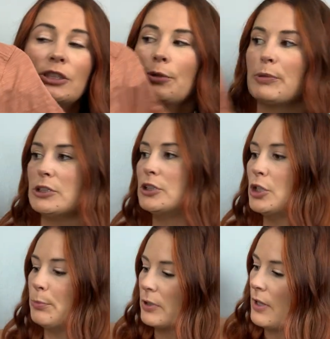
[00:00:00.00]
super,
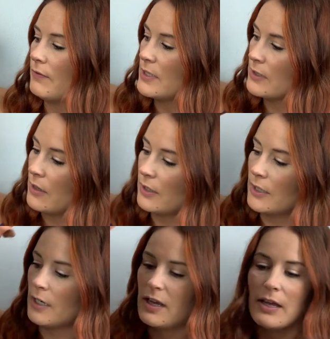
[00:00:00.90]
super love this
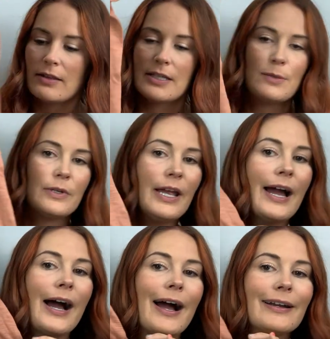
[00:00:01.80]
color. This one
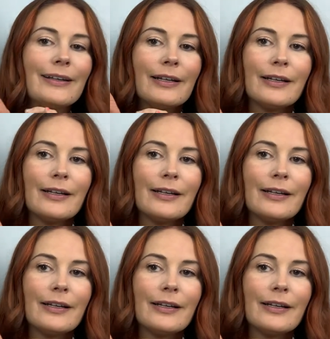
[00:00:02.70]
had